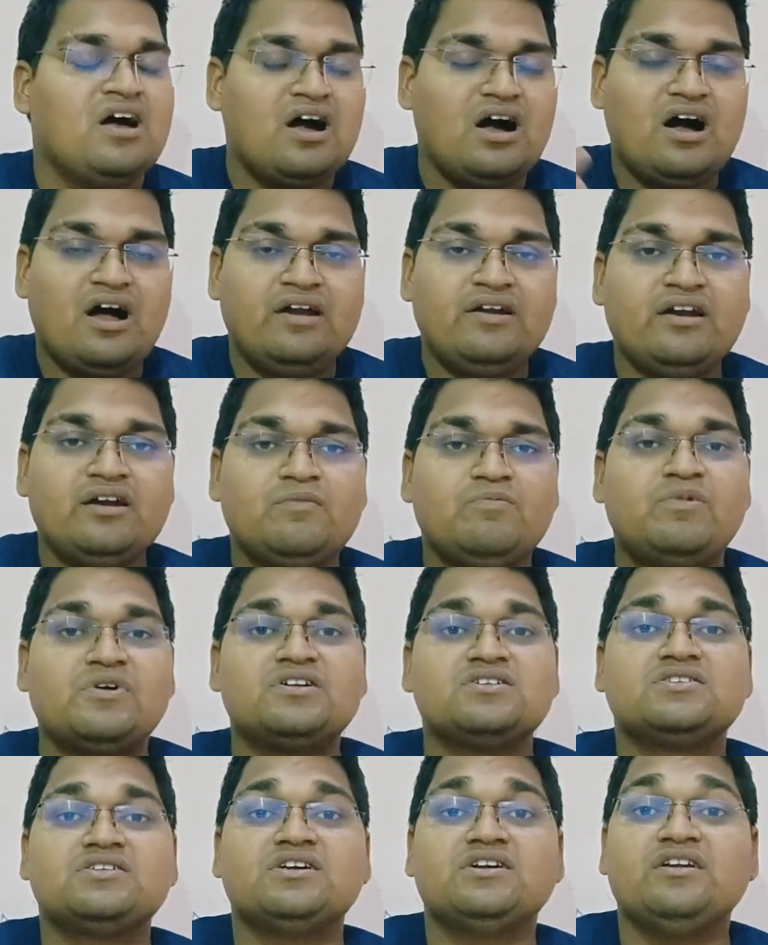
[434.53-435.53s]

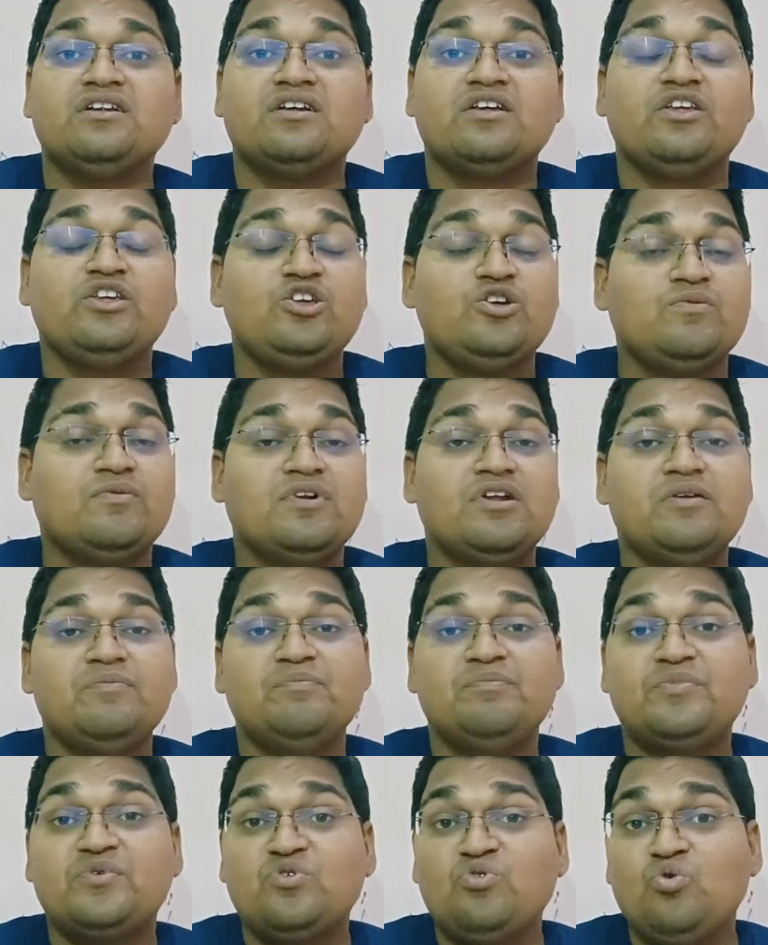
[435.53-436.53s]
100% you will
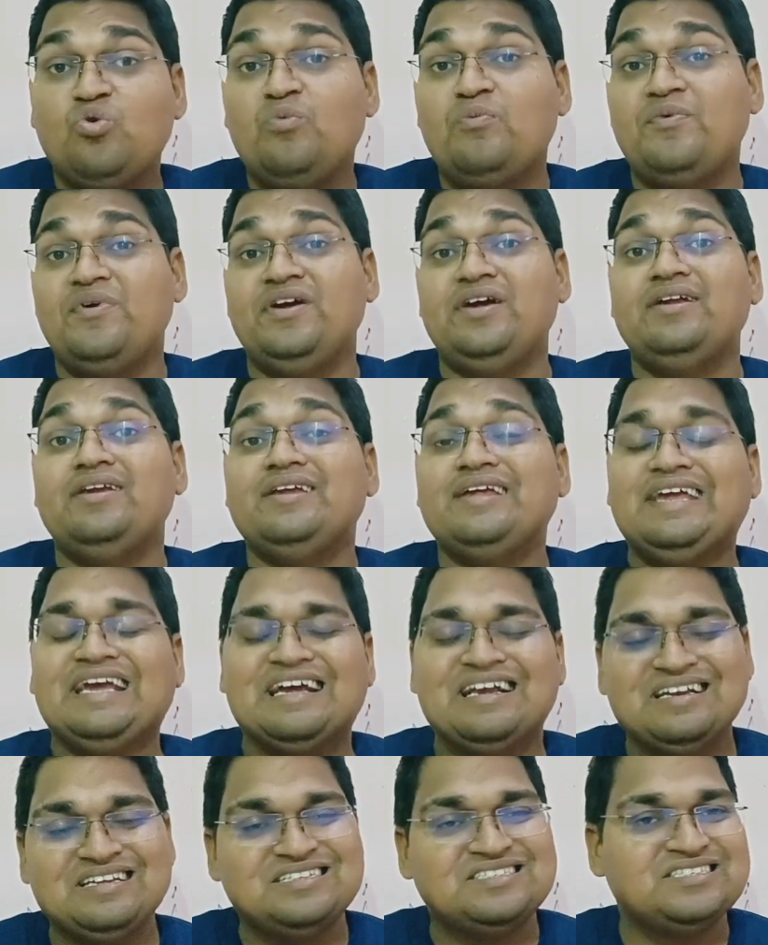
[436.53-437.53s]
improve in
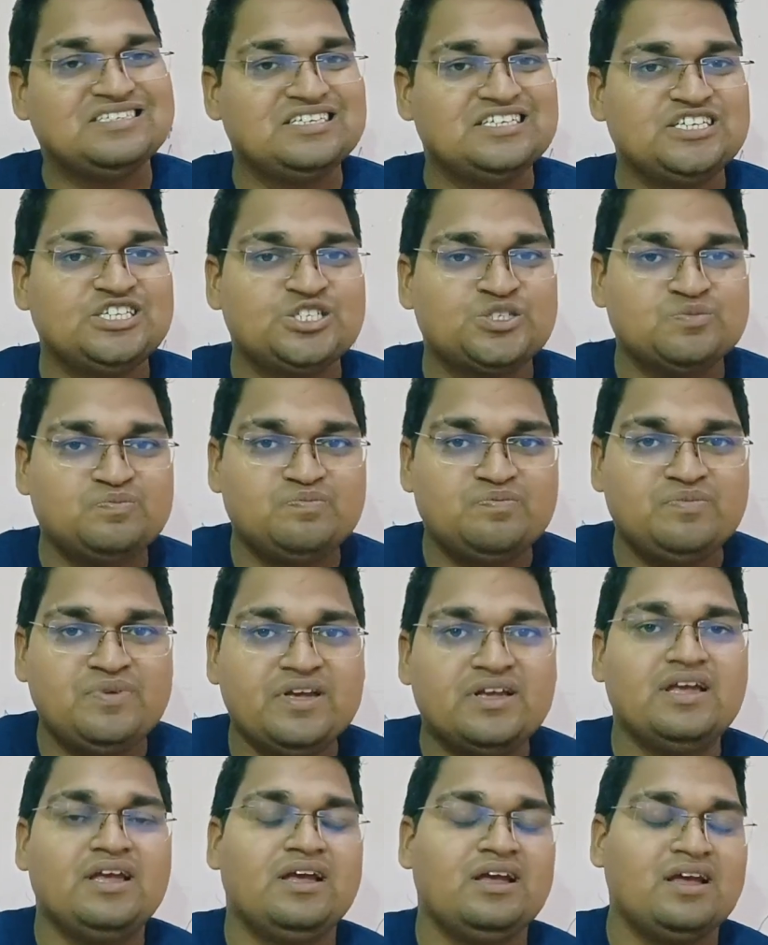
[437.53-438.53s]
English
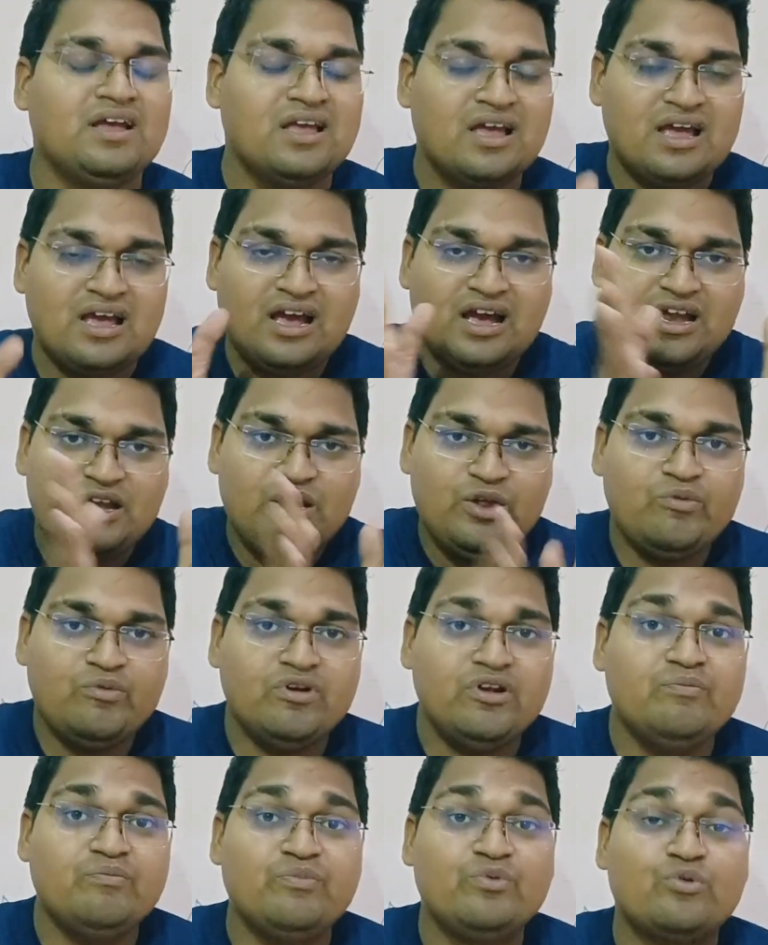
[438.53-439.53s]
speaking and you
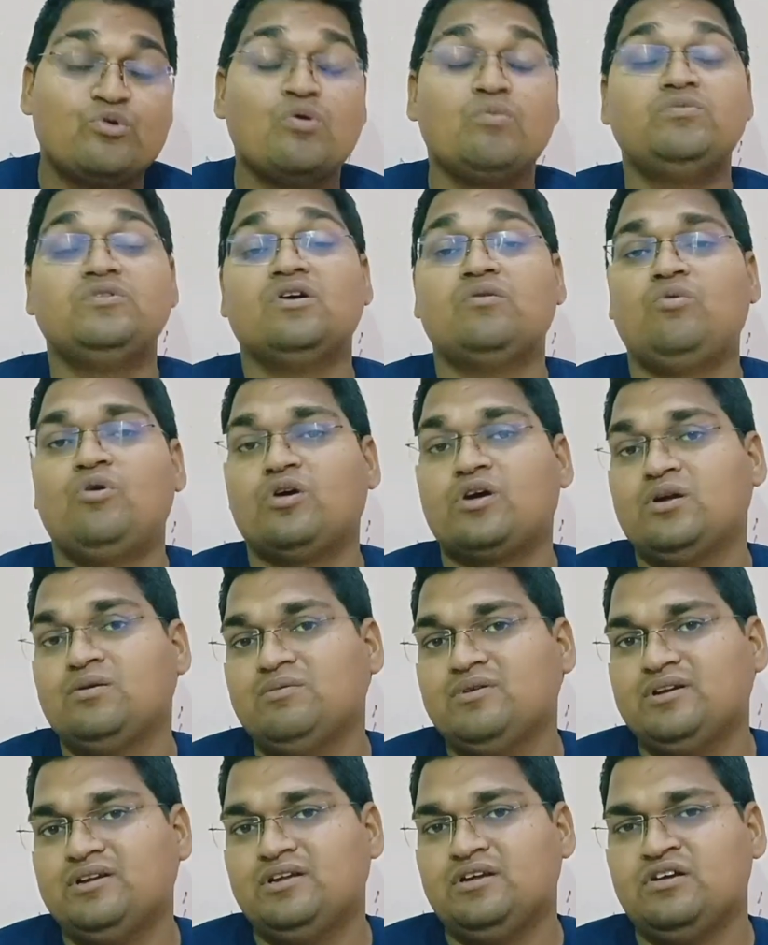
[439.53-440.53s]
will improve the
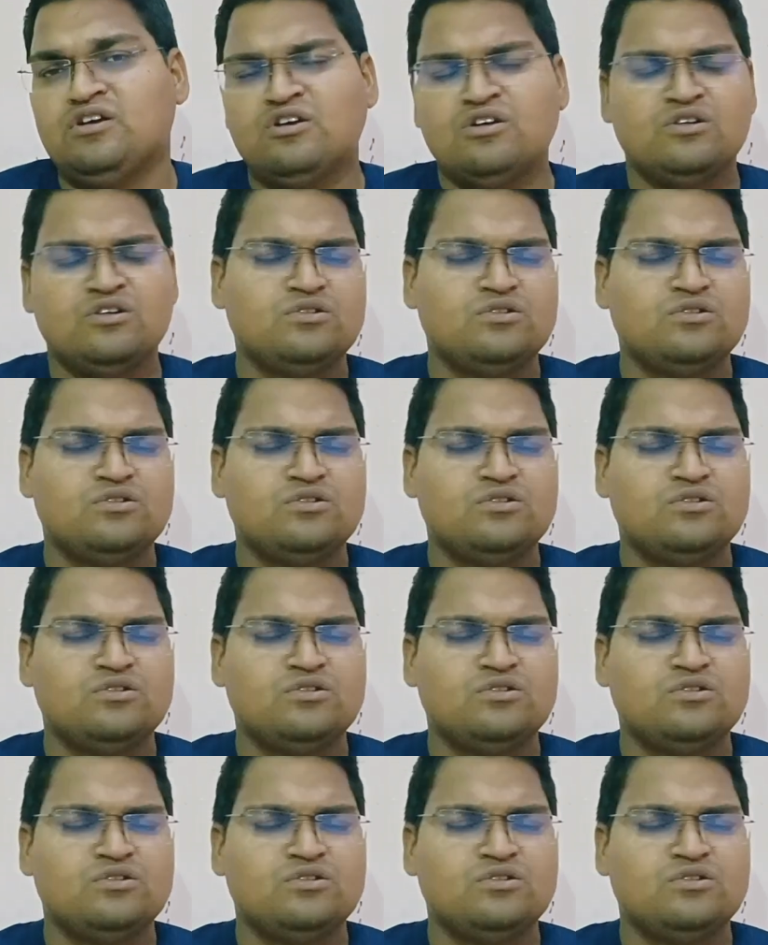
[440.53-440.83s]
vocabulary.